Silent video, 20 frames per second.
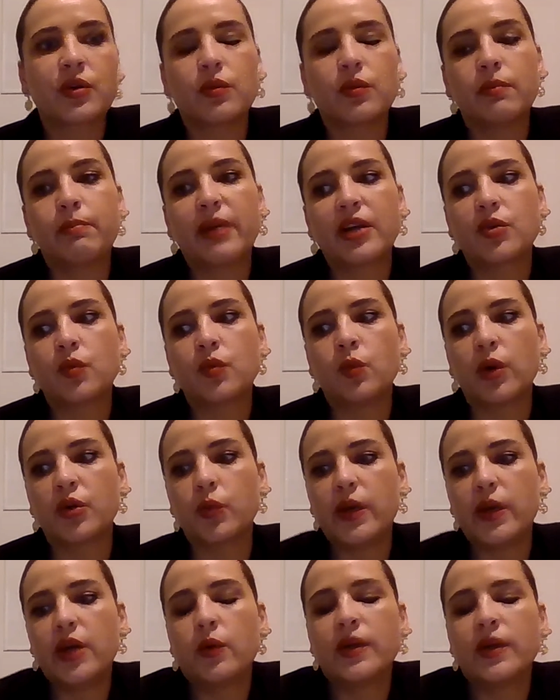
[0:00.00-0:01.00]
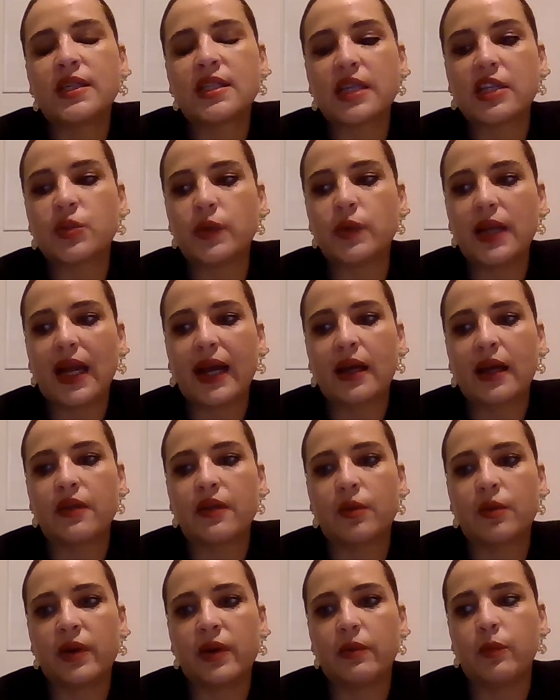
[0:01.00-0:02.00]
But what we always say is
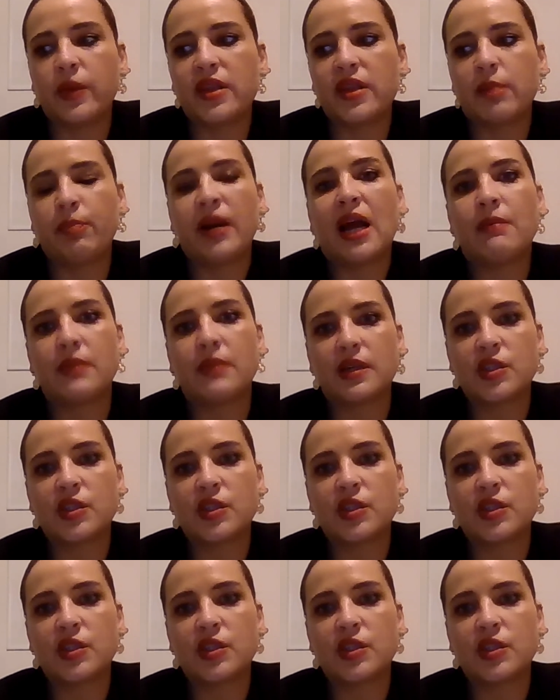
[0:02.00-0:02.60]
we're the plumbers.